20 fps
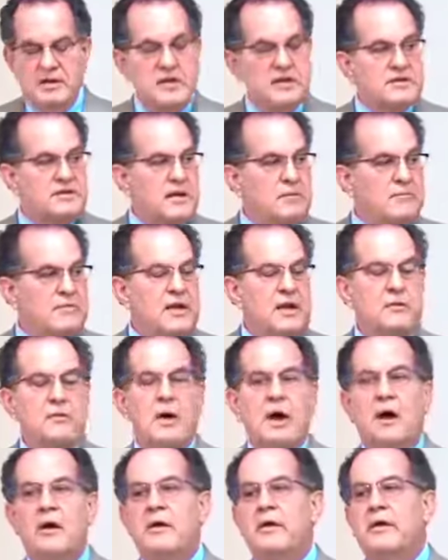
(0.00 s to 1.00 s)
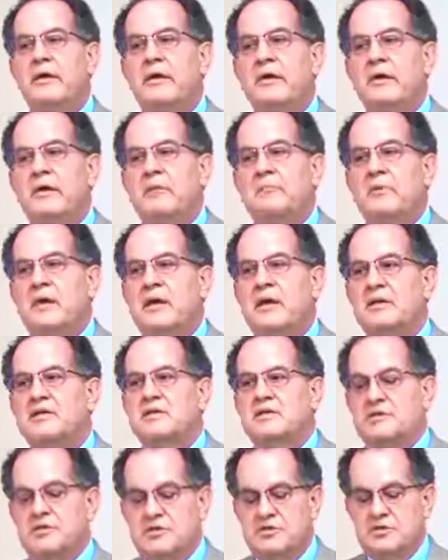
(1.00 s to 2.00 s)
And some think, well,
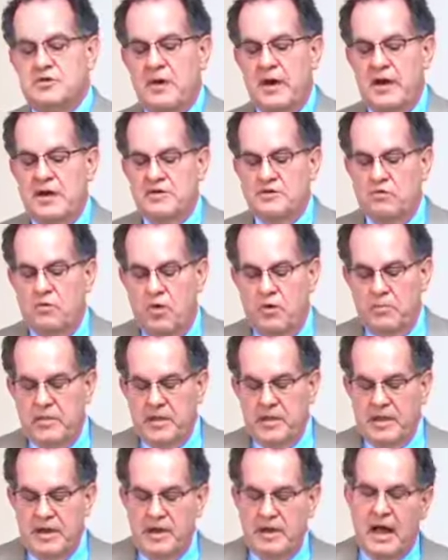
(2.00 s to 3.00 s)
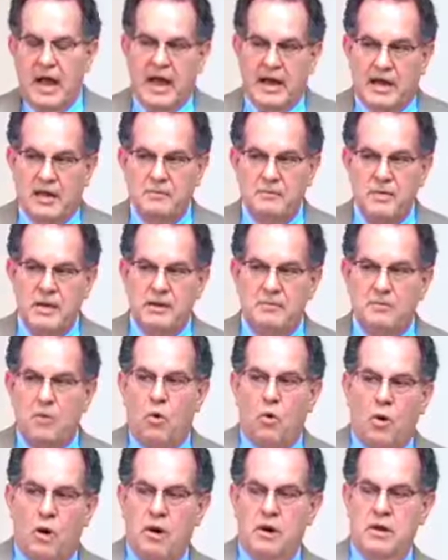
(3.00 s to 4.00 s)
because it's a strange woman, then I can be
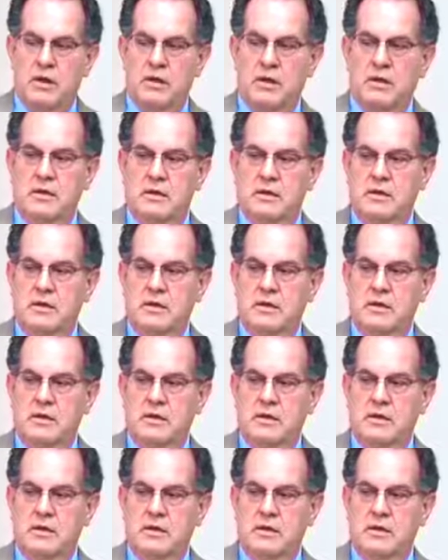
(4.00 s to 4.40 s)
more